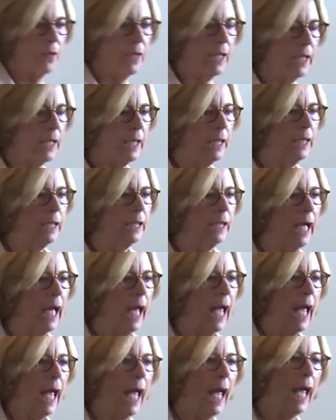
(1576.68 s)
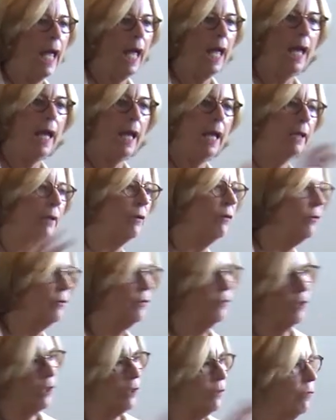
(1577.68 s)
here, and
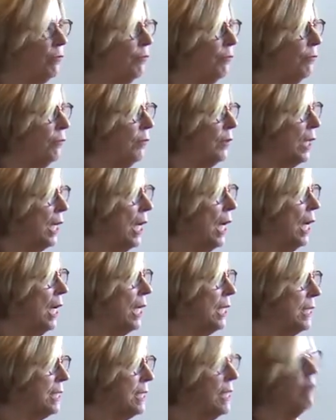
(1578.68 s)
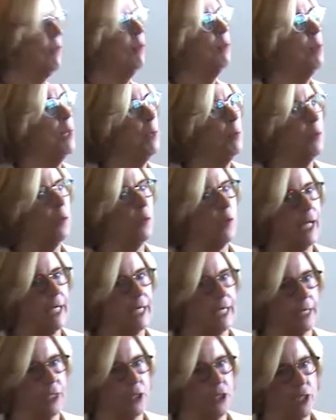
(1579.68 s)
just seven people
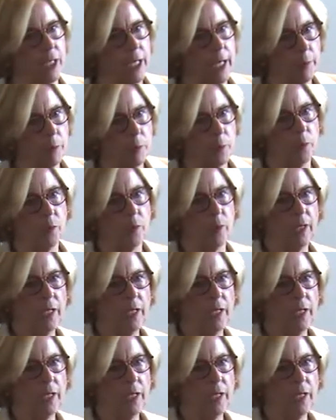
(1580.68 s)
around each table.